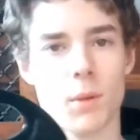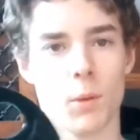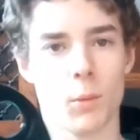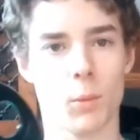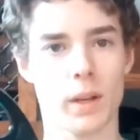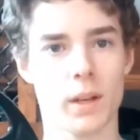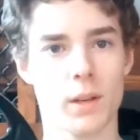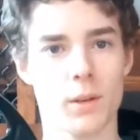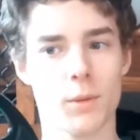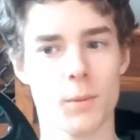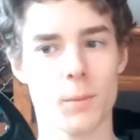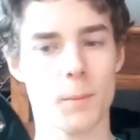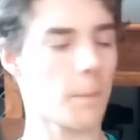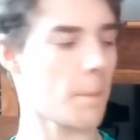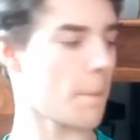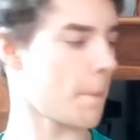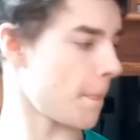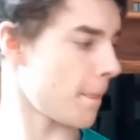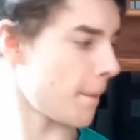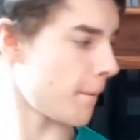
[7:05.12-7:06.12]
my wheel
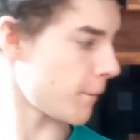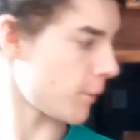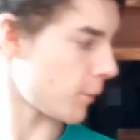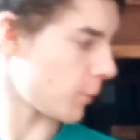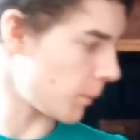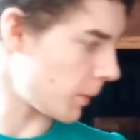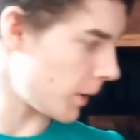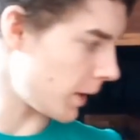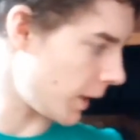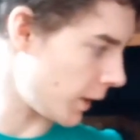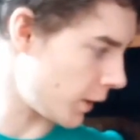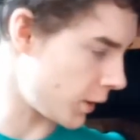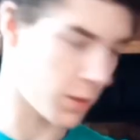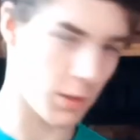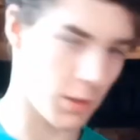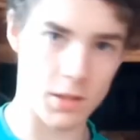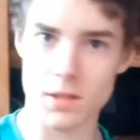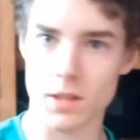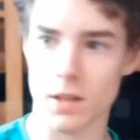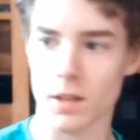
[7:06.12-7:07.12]
from being
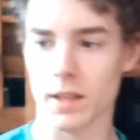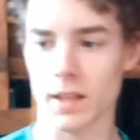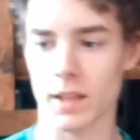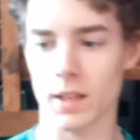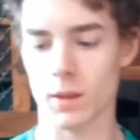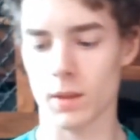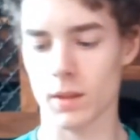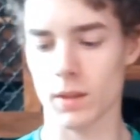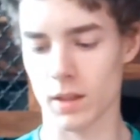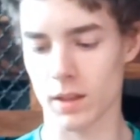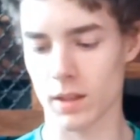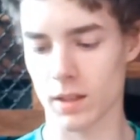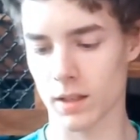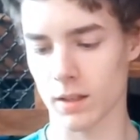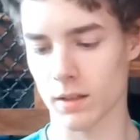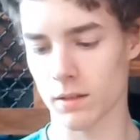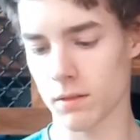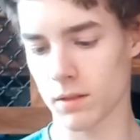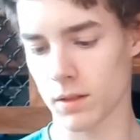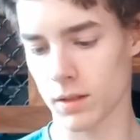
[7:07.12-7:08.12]
stuck in the
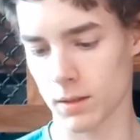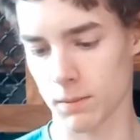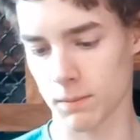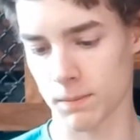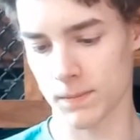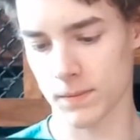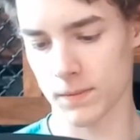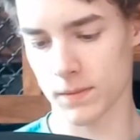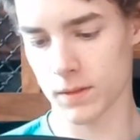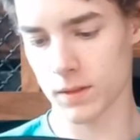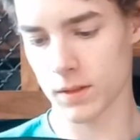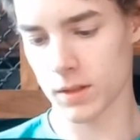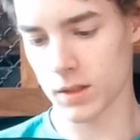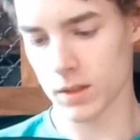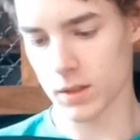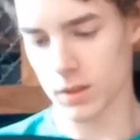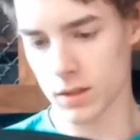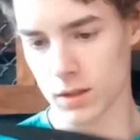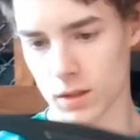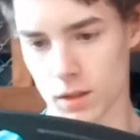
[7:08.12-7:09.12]
thing.
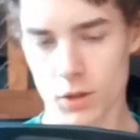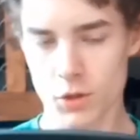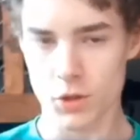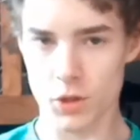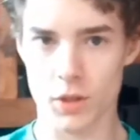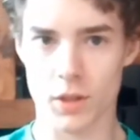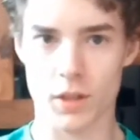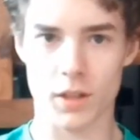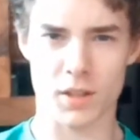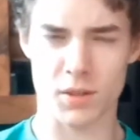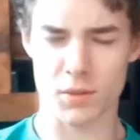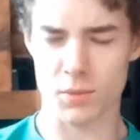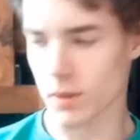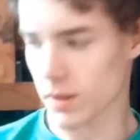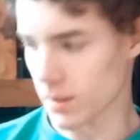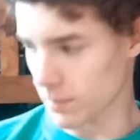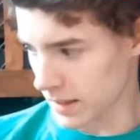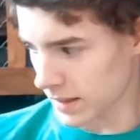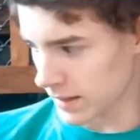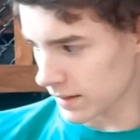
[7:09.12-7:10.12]
I'll show you guys what
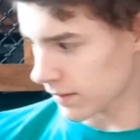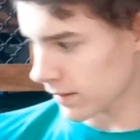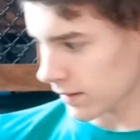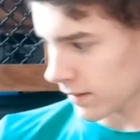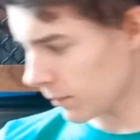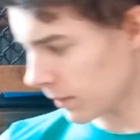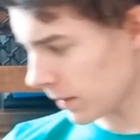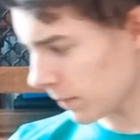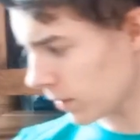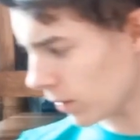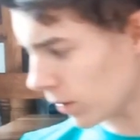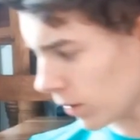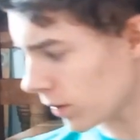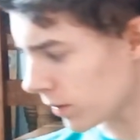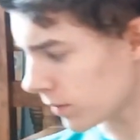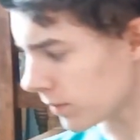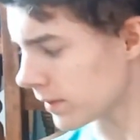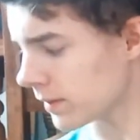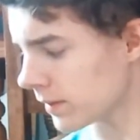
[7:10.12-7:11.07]
I mean a bit more